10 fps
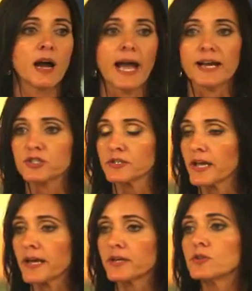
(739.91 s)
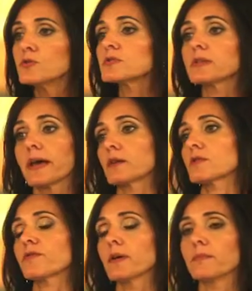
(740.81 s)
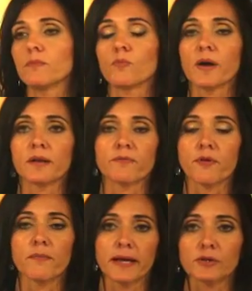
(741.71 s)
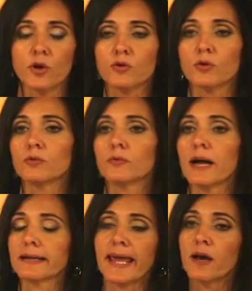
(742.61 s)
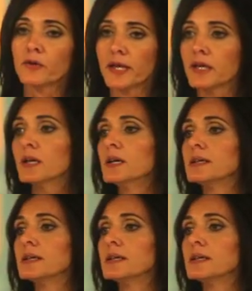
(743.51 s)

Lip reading: I actually got a newsletter from my local county